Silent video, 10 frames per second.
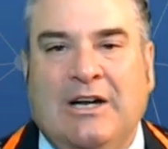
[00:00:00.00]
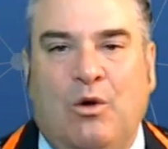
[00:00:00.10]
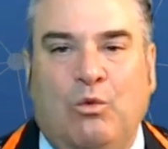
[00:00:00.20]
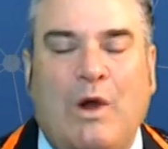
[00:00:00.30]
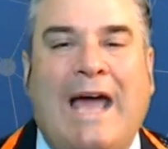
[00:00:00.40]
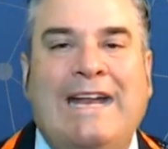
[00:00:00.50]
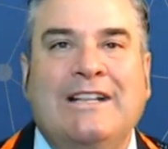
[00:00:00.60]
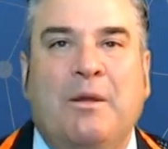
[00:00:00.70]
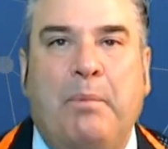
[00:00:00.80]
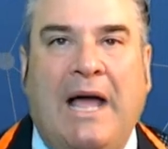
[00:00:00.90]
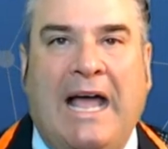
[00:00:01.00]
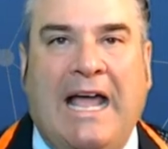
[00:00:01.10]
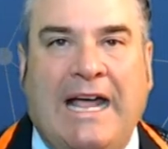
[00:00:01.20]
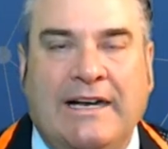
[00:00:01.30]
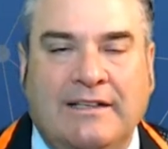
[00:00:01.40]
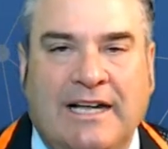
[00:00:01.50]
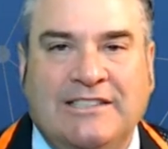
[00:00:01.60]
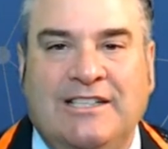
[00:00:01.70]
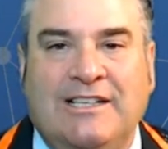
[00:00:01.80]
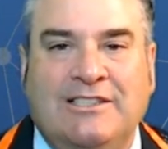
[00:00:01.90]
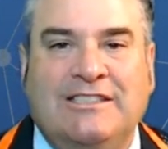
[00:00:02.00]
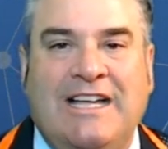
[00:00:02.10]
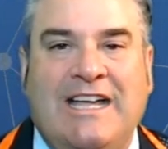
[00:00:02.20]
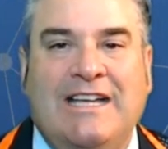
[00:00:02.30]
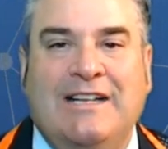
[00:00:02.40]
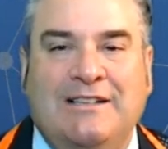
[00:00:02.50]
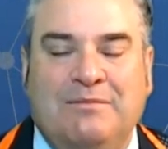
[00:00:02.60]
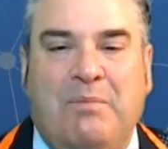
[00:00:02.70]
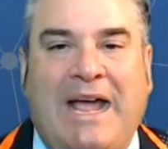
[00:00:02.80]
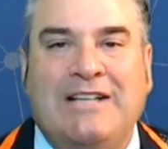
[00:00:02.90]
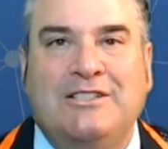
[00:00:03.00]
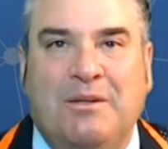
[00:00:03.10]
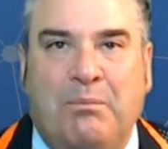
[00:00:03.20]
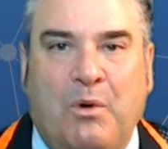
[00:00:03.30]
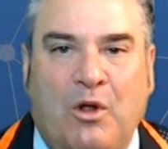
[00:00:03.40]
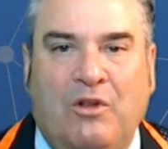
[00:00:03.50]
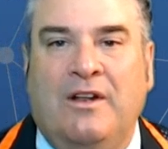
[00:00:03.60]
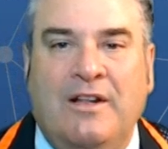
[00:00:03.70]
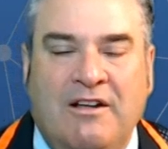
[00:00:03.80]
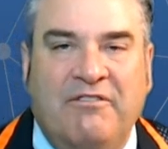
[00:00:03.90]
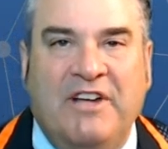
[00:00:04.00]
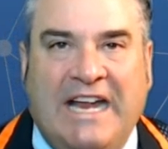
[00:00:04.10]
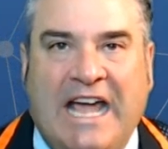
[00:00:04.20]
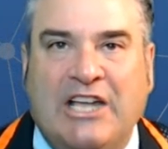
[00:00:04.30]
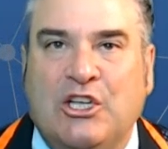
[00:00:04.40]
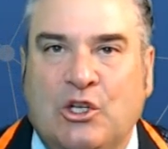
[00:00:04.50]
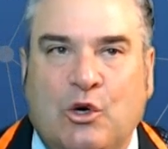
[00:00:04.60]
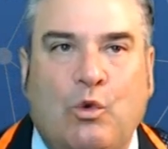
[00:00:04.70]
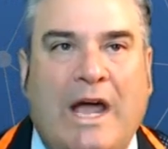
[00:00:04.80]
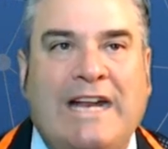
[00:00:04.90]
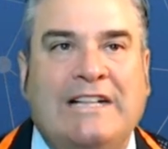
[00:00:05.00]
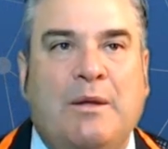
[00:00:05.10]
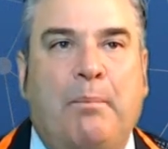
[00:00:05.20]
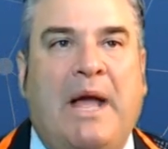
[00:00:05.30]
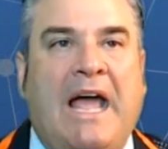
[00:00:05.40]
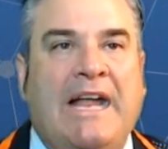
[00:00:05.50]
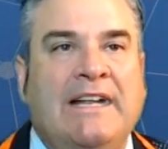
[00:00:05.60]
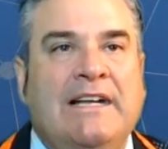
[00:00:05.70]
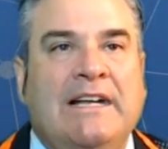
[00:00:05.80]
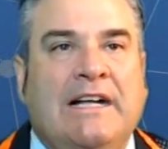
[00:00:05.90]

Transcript: Riding the pine, as they say in basketball vernacular, riding the pine.